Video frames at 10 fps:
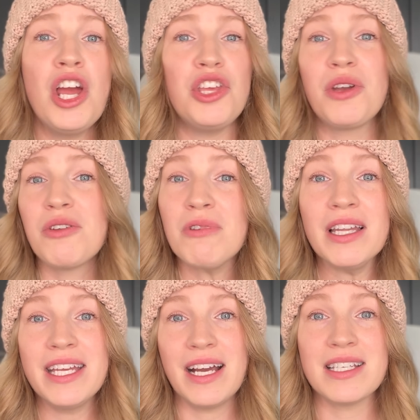You can
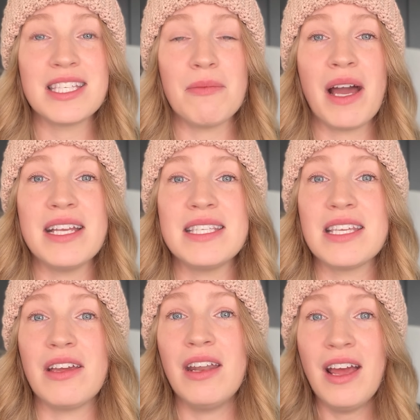really customize
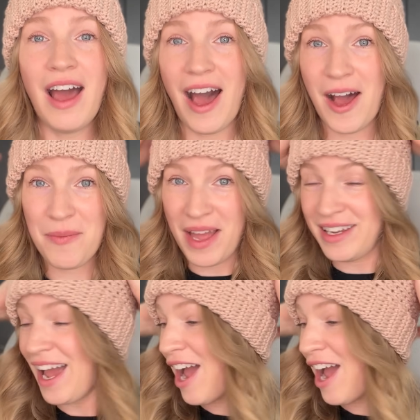it. And yeah,